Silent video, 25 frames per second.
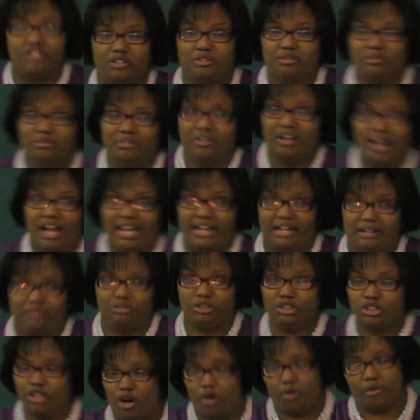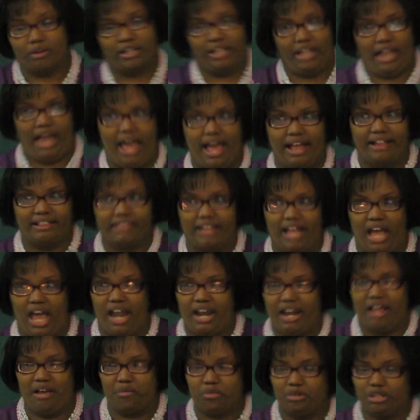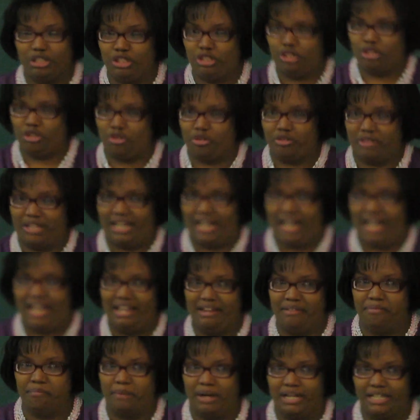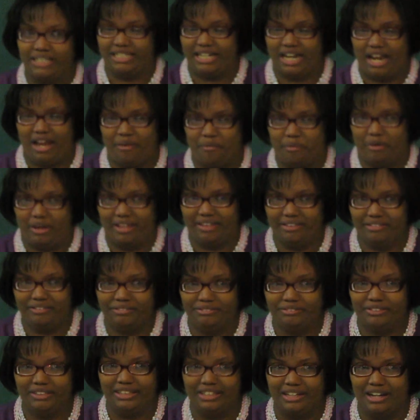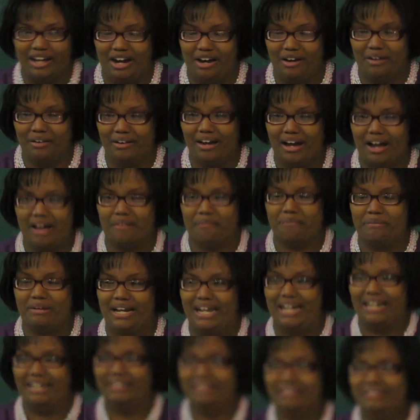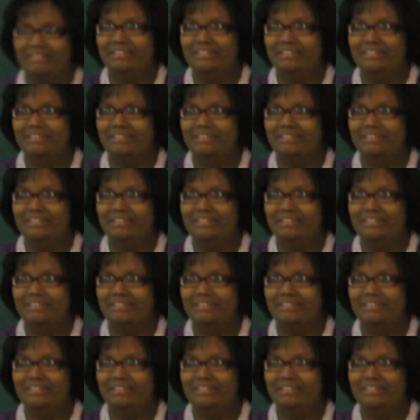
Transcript: you, and I'm so glad that it was you that I left my J with. You know, I mean,